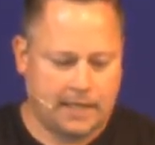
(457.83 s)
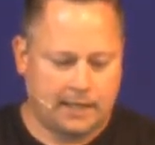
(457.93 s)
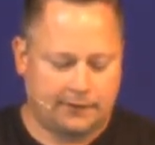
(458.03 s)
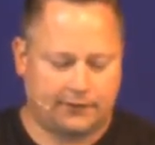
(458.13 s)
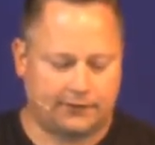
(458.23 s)

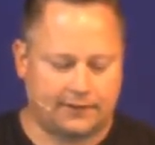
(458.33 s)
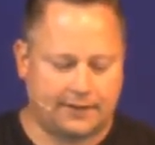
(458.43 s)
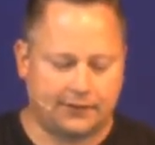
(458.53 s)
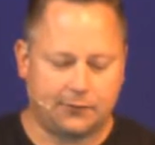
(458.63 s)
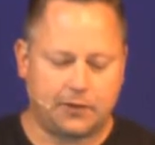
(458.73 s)
he says, the
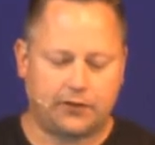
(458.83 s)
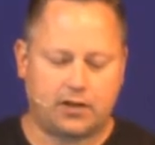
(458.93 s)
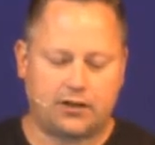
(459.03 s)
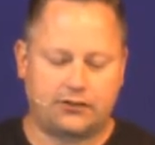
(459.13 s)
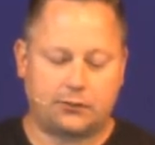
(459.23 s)
testimony of our
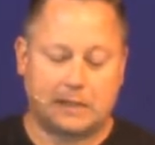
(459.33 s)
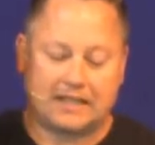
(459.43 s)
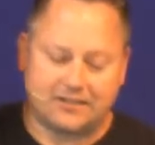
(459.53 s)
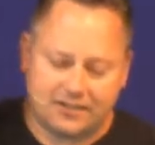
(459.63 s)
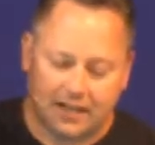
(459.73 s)
conscience, we
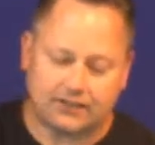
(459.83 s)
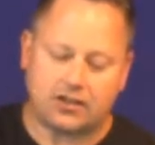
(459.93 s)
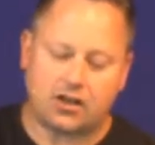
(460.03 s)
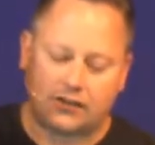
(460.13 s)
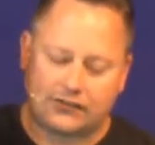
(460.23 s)
conducted
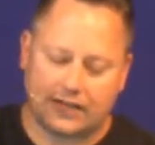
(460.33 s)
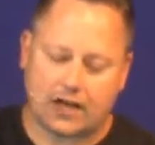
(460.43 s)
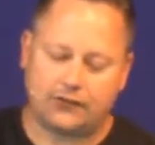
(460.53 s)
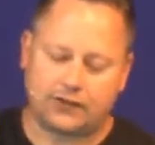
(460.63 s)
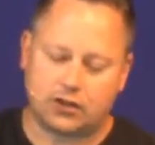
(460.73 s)

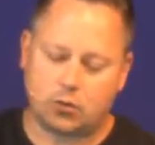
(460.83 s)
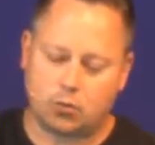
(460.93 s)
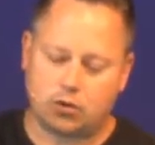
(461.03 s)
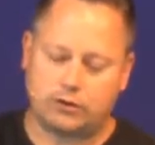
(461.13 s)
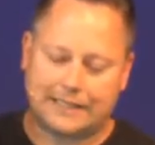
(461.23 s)
ourselves in the
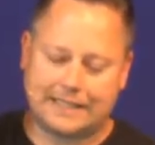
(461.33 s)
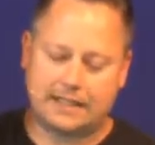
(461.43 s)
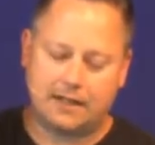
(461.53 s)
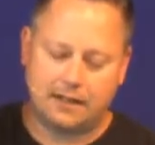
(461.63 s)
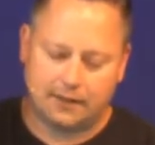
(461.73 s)
world in
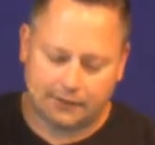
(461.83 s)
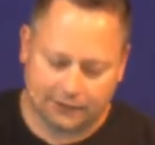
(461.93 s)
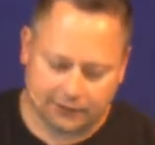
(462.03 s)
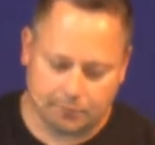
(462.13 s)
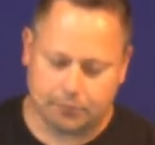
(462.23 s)

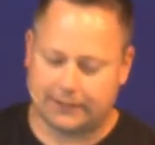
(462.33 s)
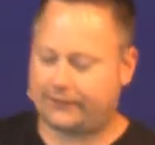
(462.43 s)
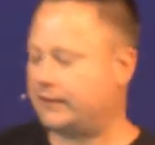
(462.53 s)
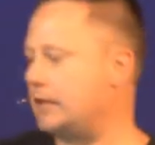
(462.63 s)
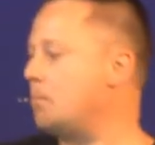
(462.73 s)

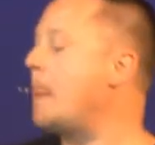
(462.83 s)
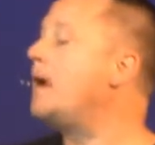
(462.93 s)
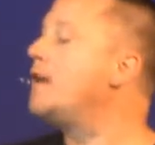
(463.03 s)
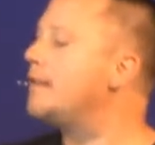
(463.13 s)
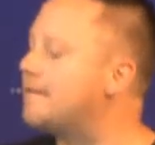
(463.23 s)
simplicity.
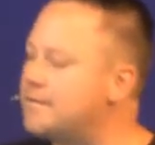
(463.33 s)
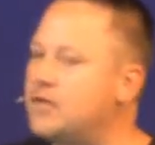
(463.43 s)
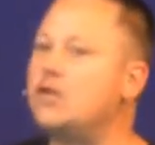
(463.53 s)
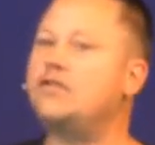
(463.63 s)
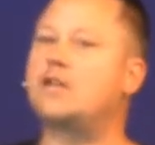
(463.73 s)
The
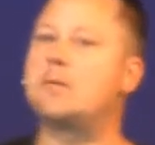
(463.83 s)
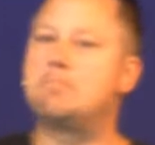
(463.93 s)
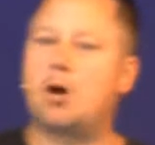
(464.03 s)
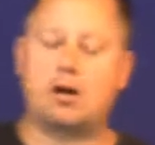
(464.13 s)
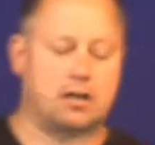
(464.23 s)
first
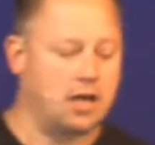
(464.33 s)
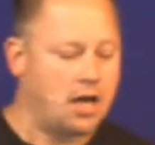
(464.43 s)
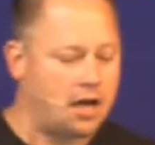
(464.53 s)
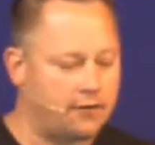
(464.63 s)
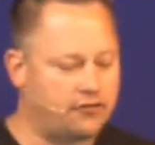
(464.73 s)
mark
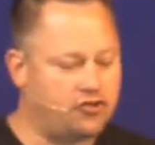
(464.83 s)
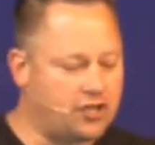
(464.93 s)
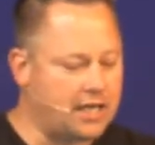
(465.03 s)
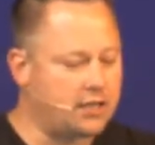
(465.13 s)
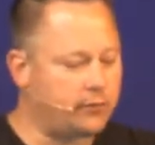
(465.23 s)
of
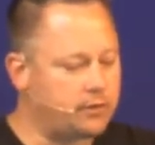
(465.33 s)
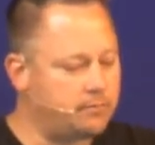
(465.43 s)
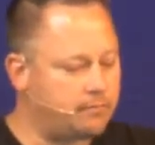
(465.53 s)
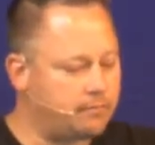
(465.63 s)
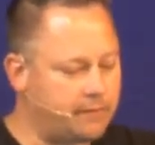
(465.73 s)
genuine
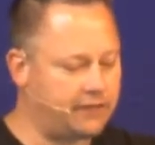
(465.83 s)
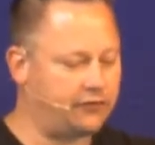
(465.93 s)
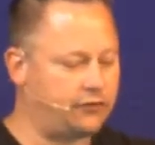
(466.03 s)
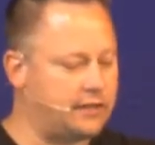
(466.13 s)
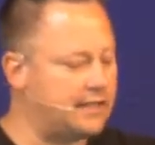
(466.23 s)

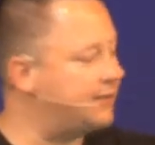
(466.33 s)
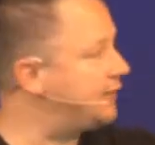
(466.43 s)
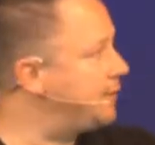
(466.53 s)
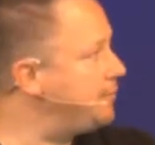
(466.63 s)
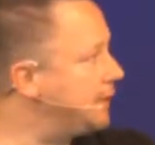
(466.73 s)
ministry is
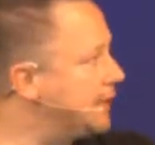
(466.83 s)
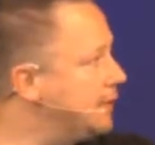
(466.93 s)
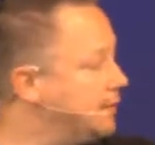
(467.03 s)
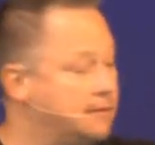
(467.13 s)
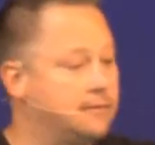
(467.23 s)
simply
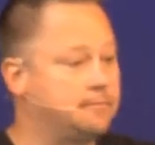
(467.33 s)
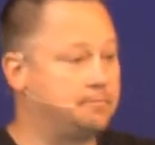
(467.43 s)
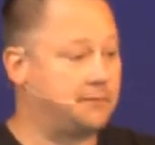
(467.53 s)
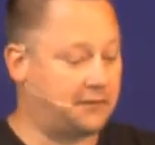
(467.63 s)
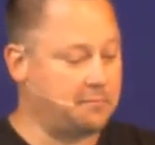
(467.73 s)

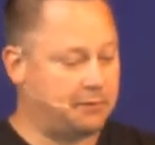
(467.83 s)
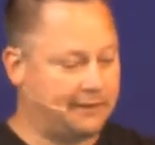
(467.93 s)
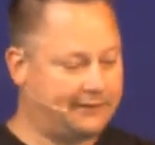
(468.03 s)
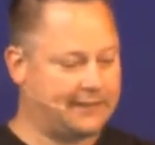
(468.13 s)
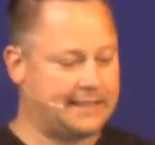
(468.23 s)

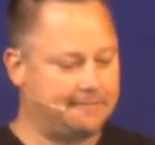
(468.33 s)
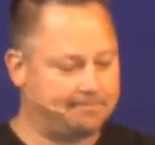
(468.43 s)
simplicity.